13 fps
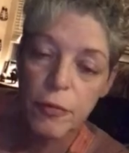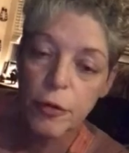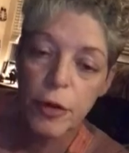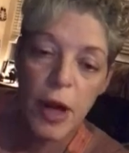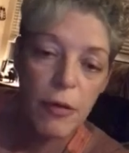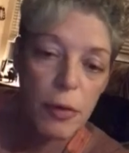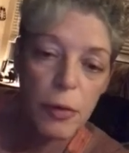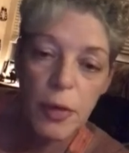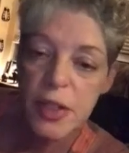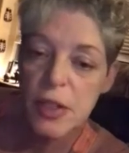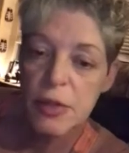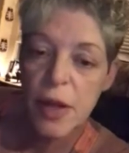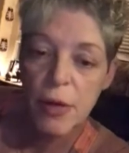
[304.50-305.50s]
for every
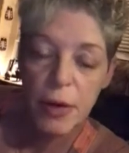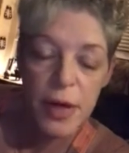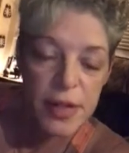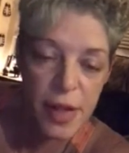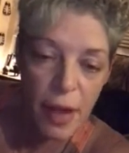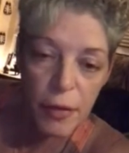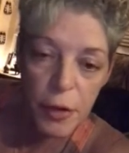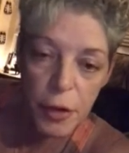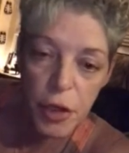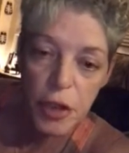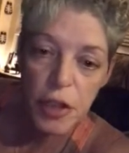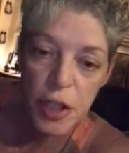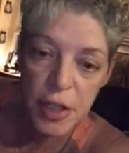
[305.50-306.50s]
reason that is out there,
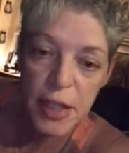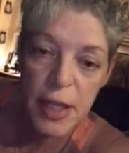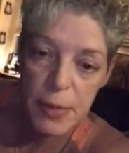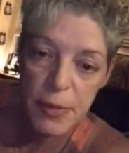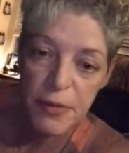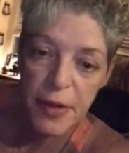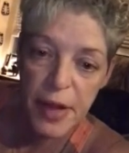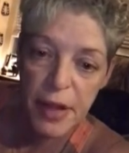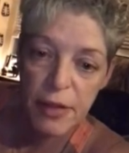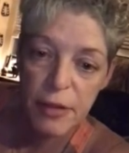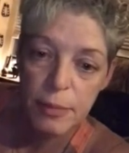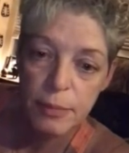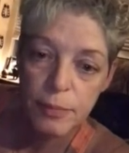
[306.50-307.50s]
you need to keep the
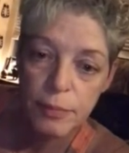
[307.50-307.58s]
faith.